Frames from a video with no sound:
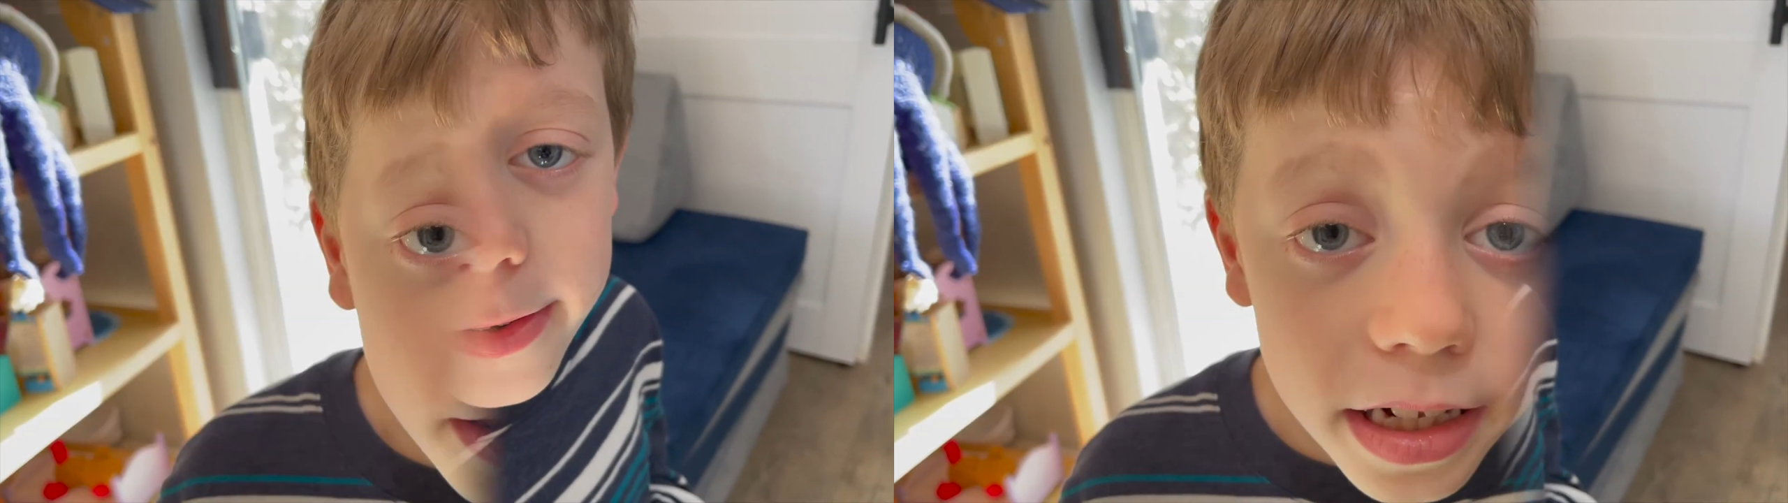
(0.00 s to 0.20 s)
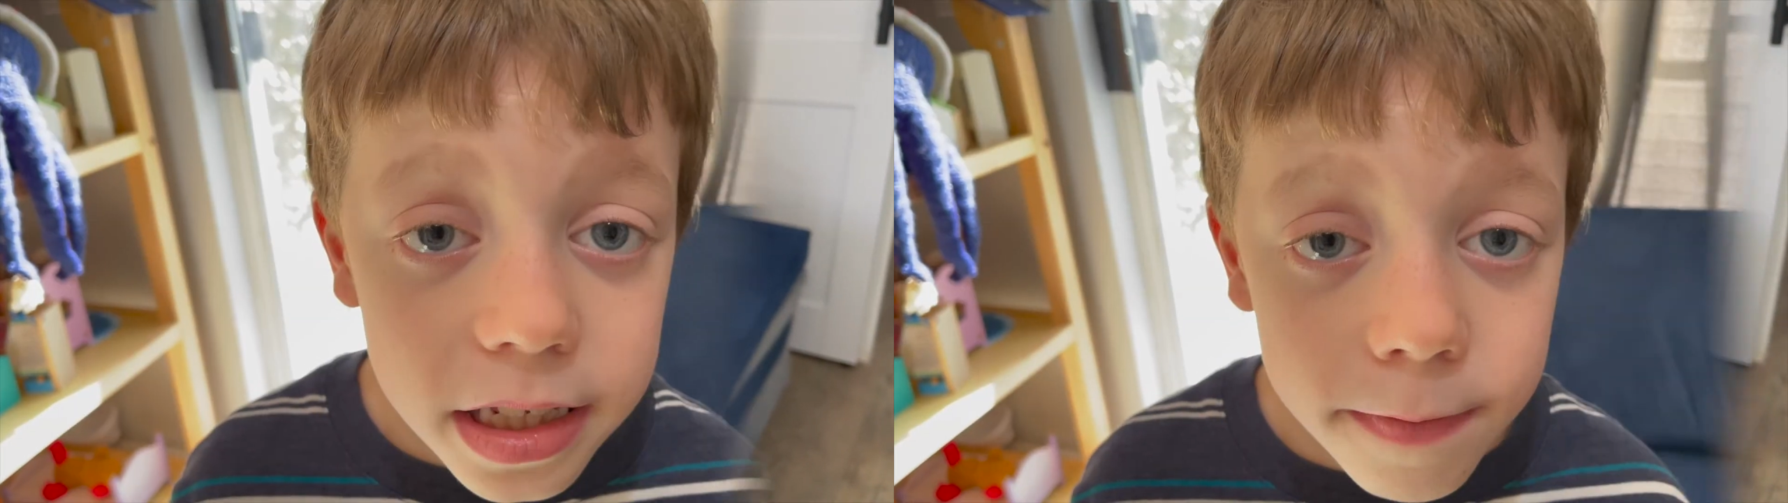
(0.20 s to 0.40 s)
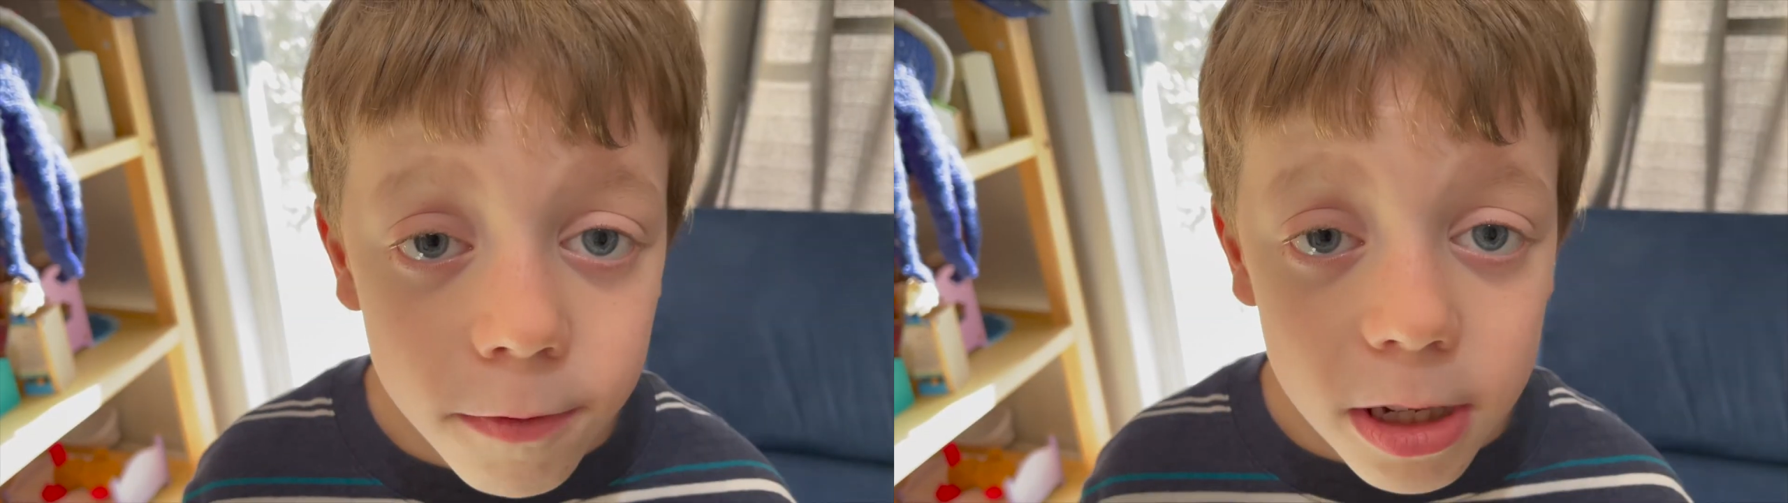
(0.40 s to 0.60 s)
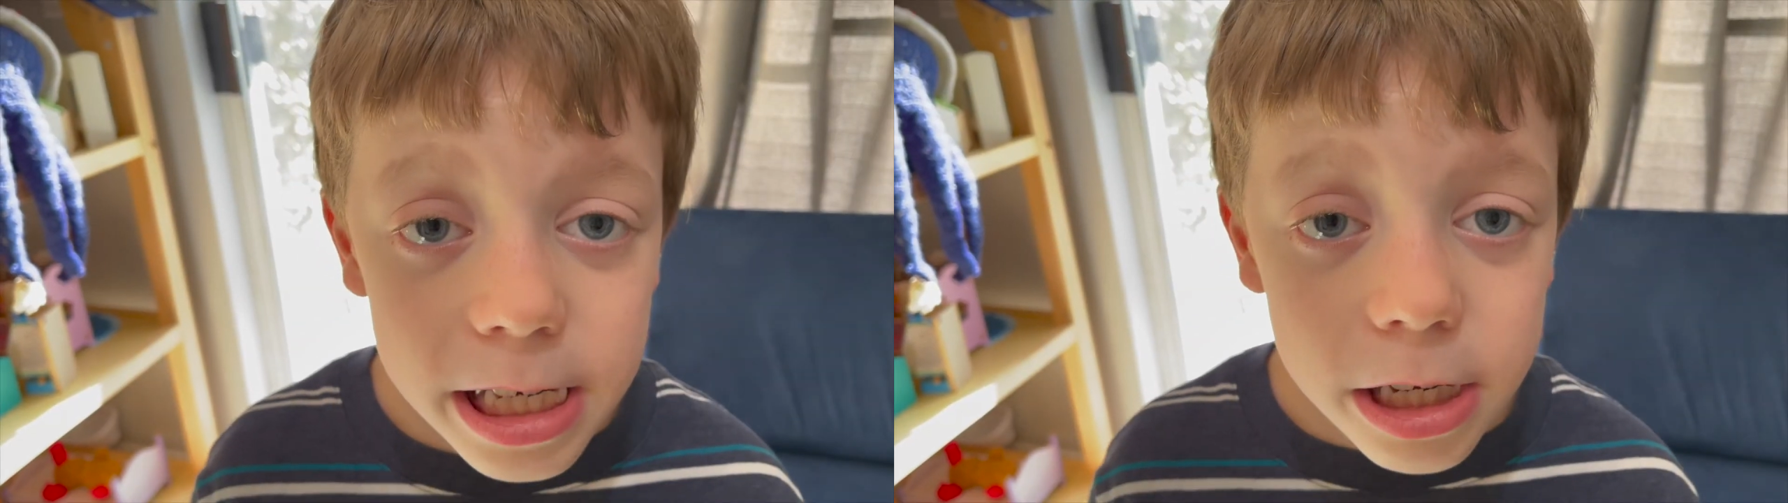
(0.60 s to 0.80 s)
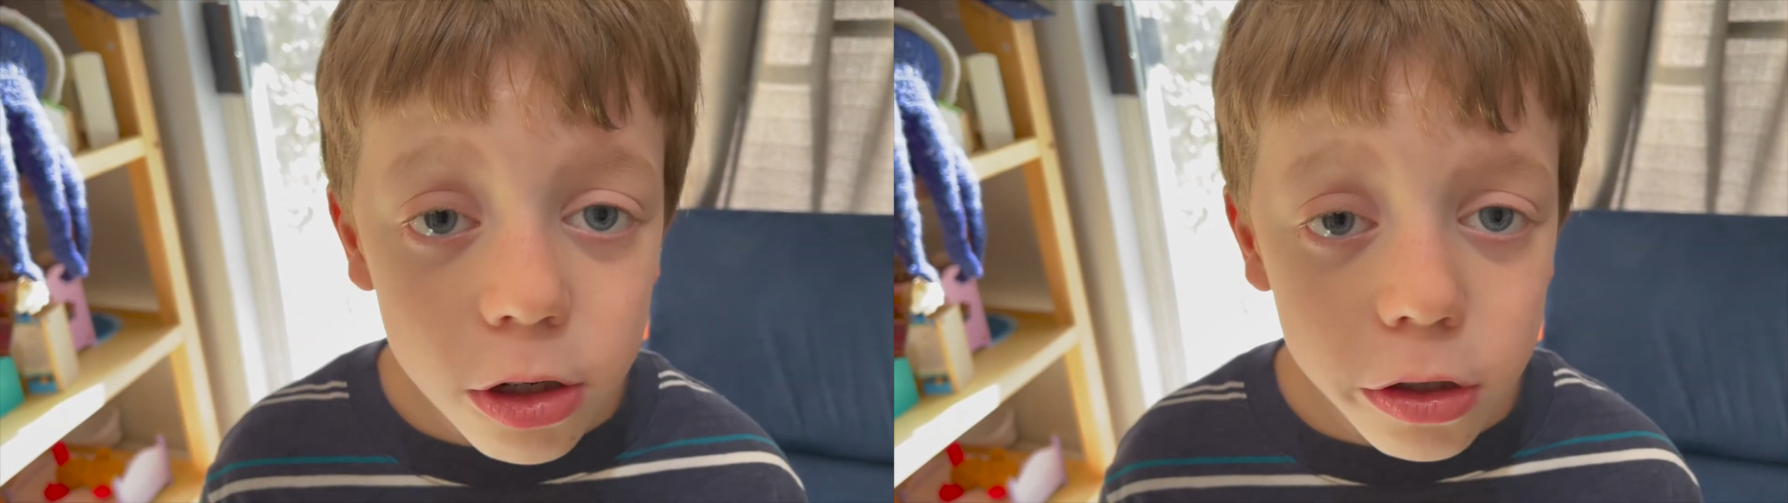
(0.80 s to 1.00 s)
That's it for this
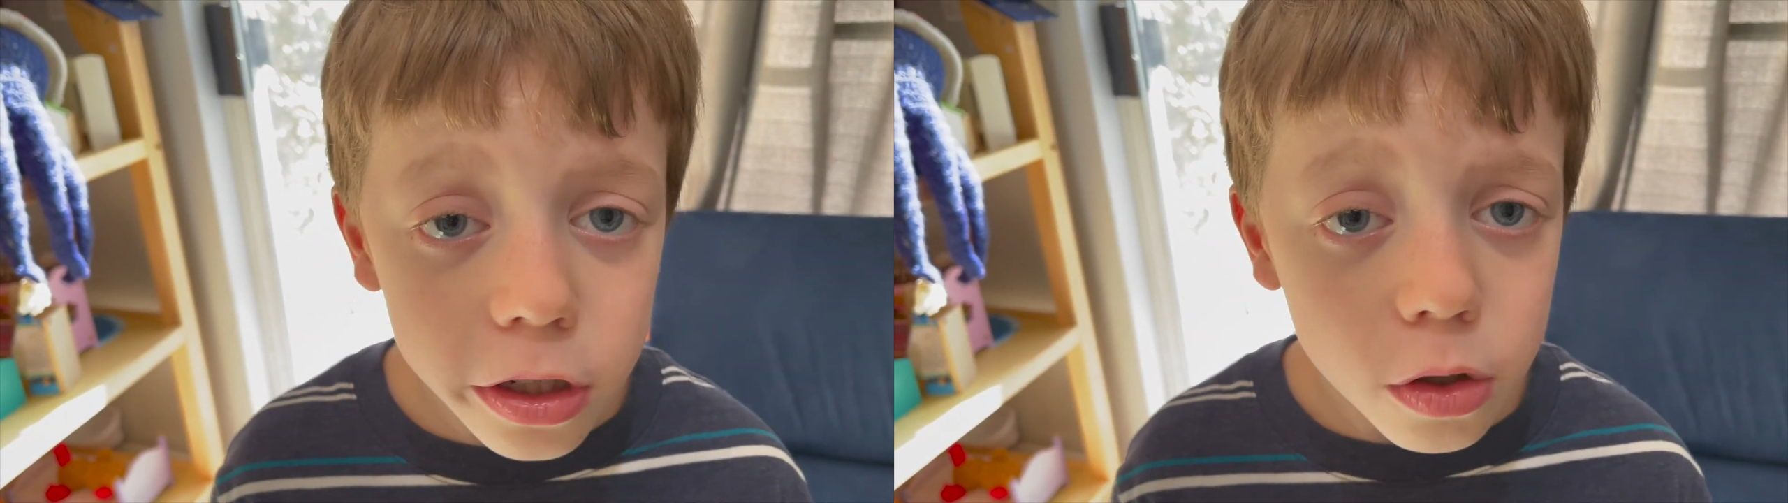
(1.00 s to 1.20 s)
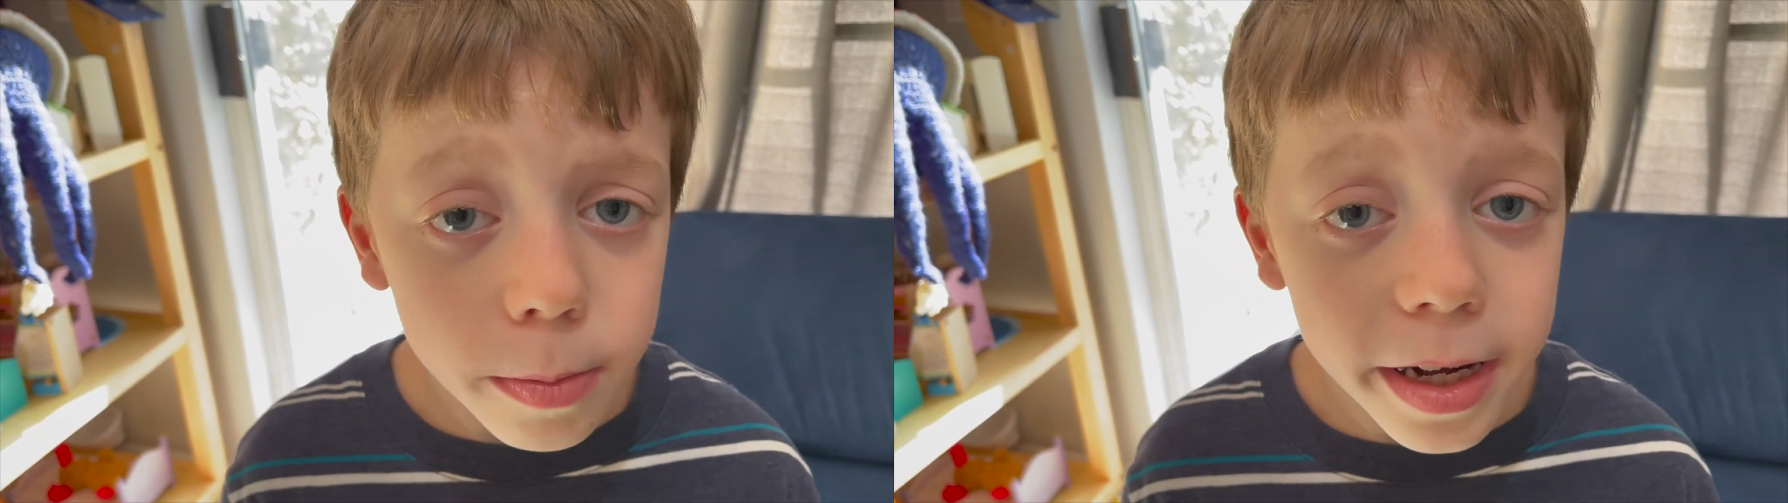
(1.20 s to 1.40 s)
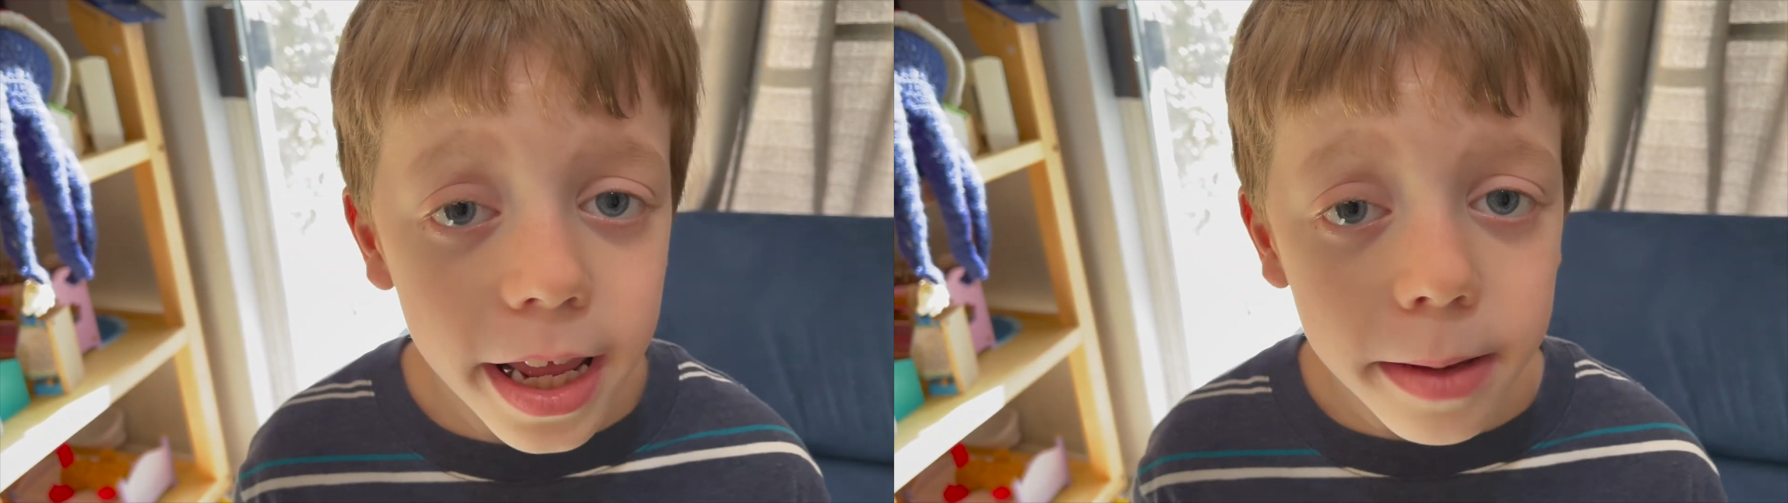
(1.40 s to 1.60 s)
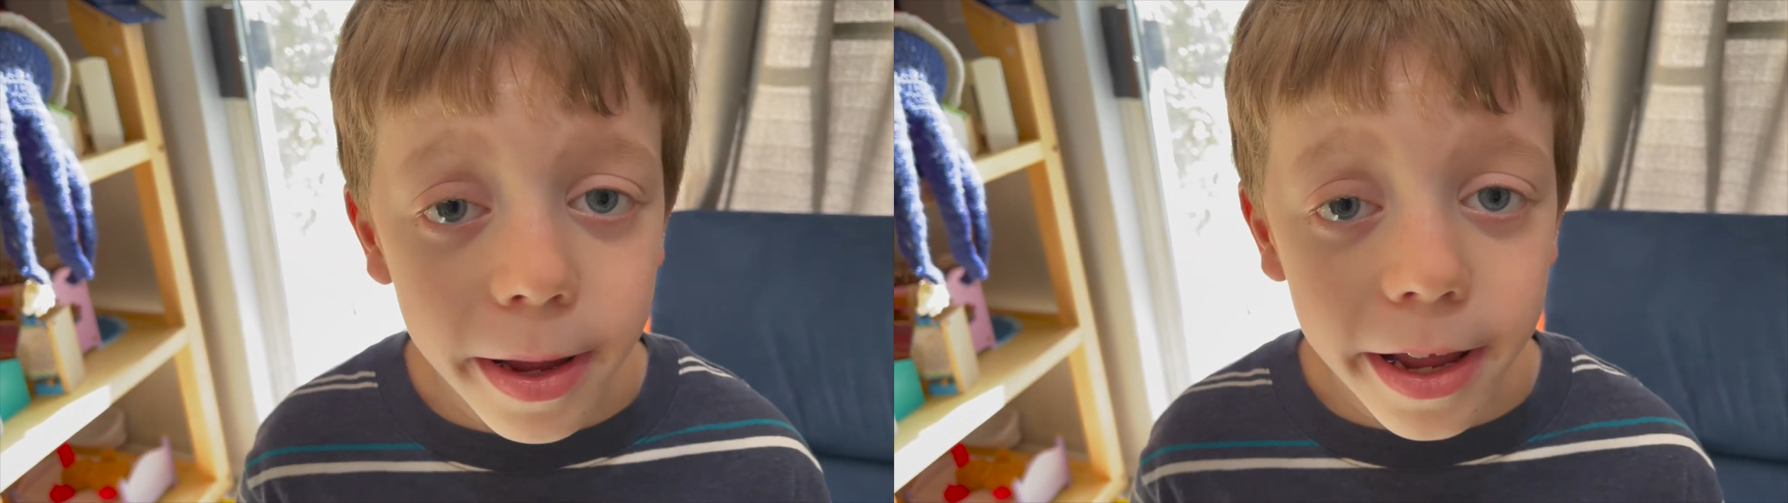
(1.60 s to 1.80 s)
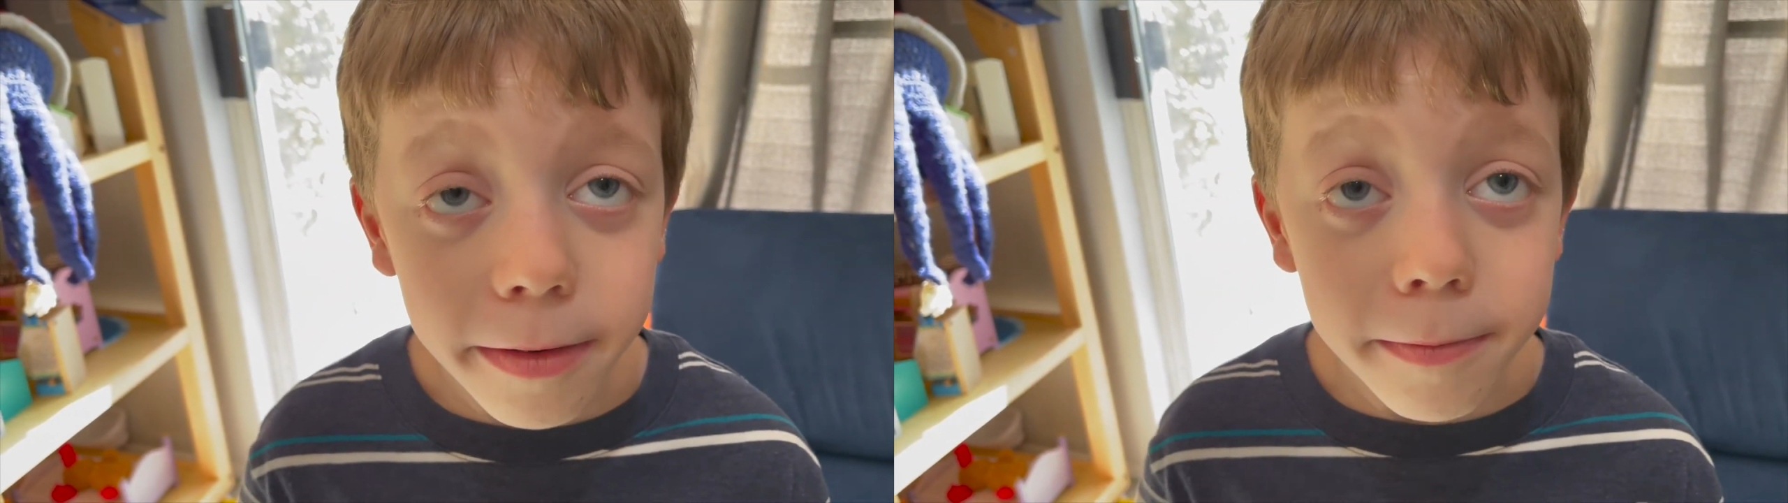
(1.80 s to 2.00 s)
children's sermon.
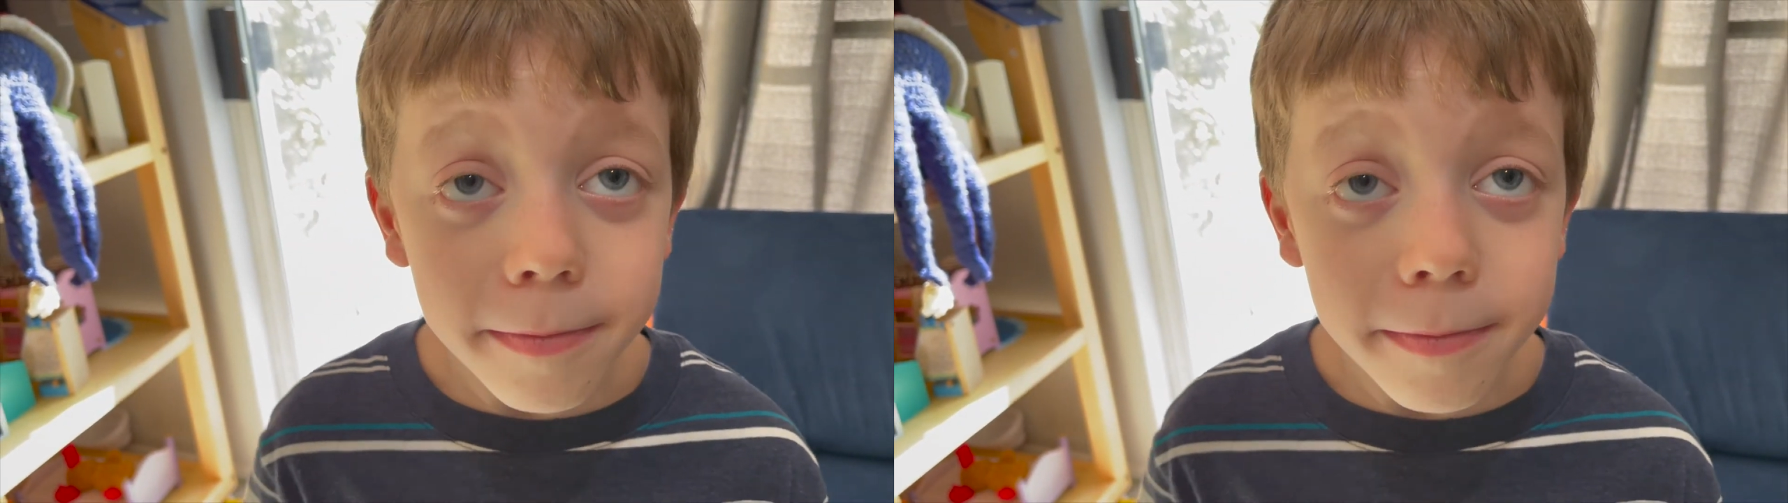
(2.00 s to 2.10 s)
Amen.